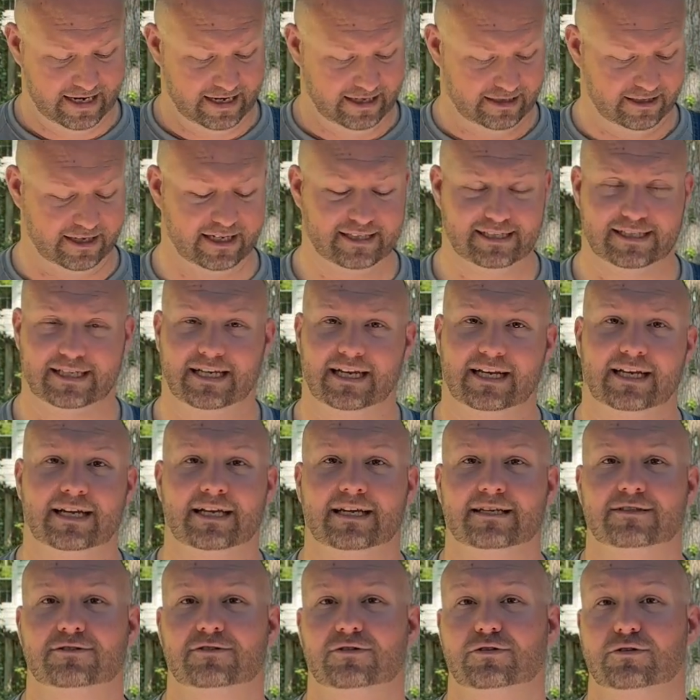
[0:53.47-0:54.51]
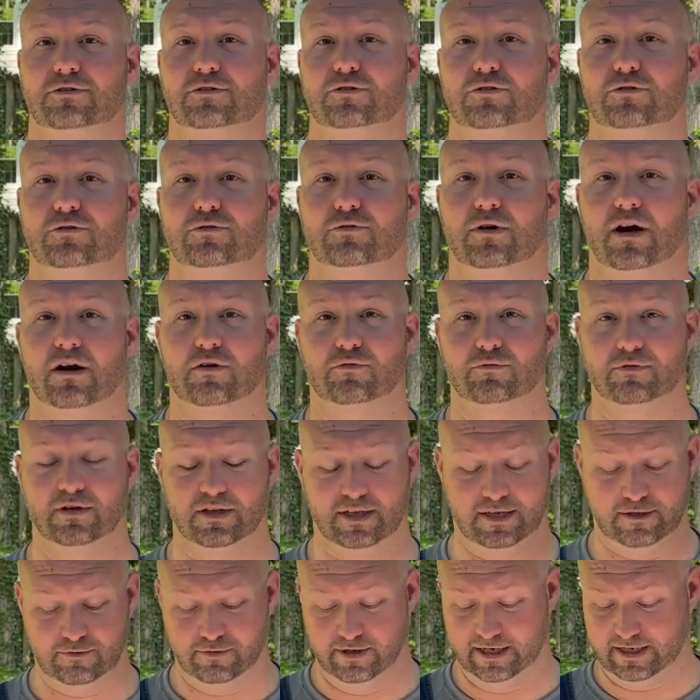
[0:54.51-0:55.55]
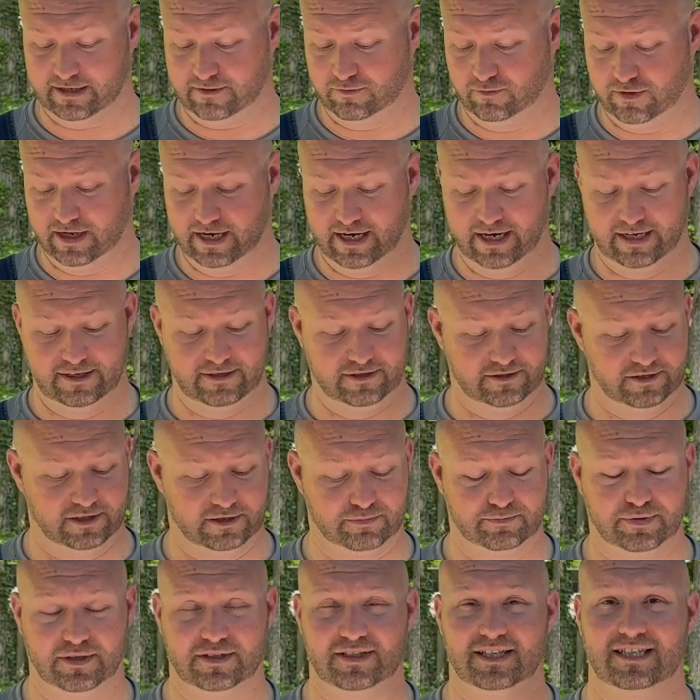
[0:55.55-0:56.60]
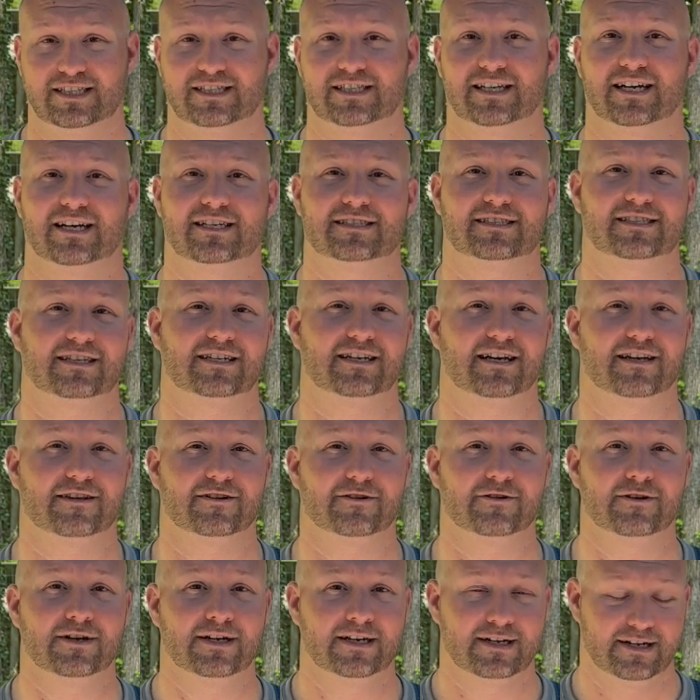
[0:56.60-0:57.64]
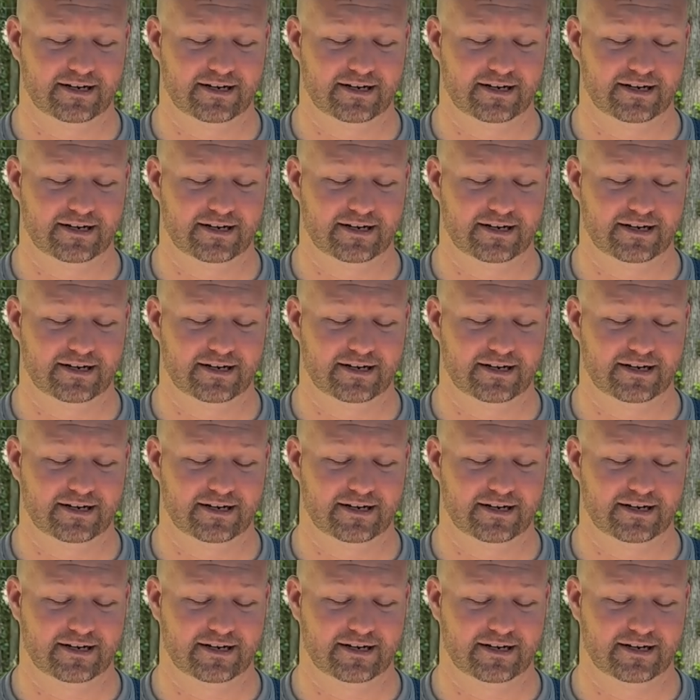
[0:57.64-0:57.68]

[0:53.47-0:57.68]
let's get into a really quick way to just put these guys together.